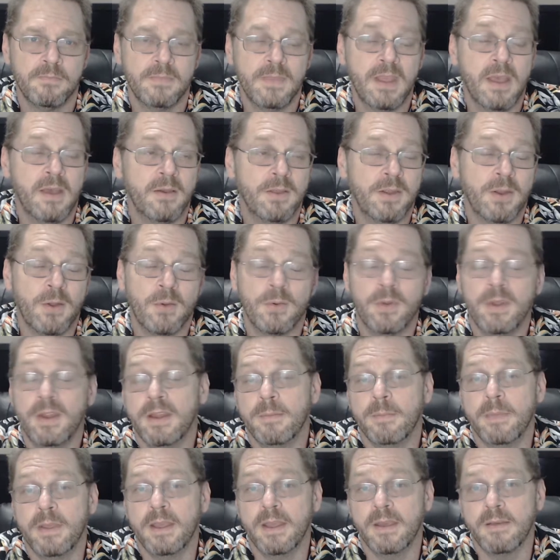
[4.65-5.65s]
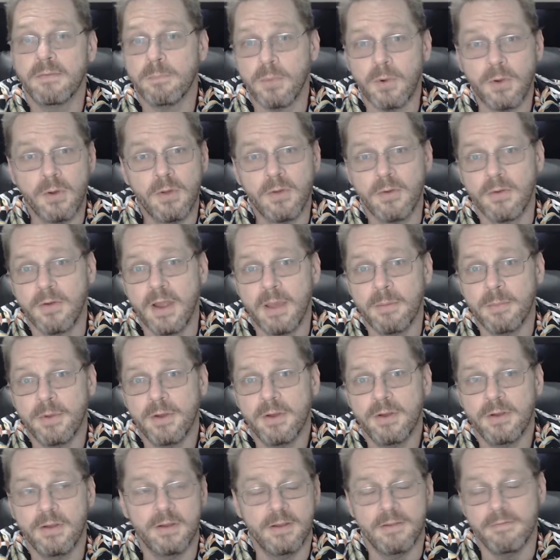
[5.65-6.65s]
Now, you don't need to be a
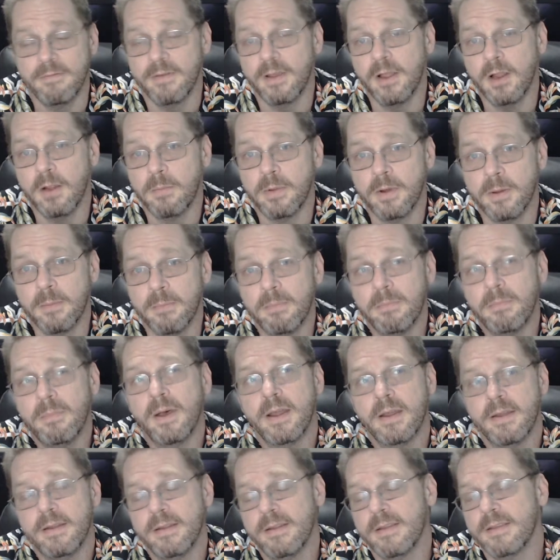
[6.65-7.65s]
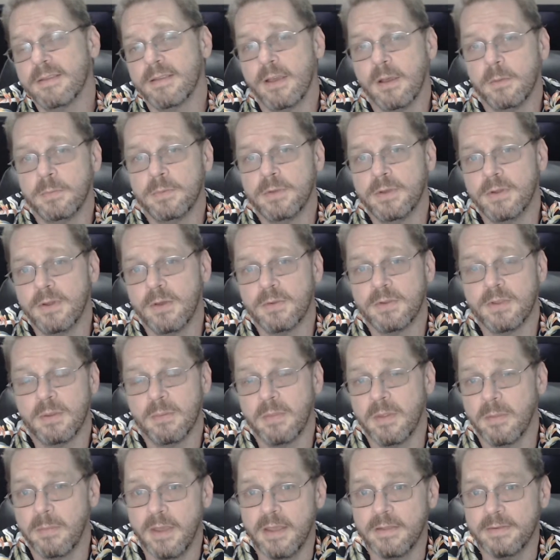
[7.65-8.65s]
programmer or developer, but it does help to know some
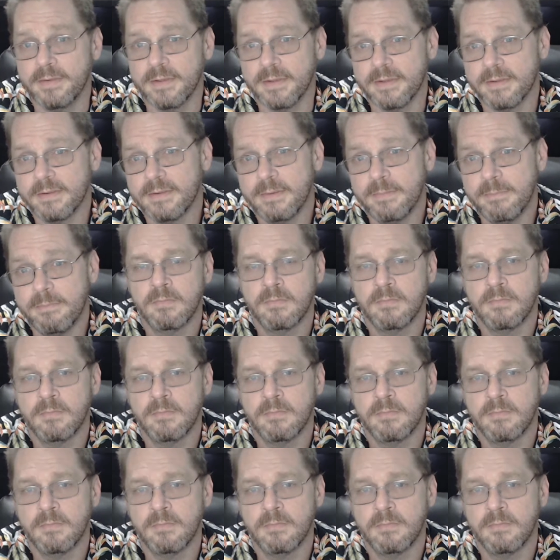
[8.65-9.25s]
of the basics.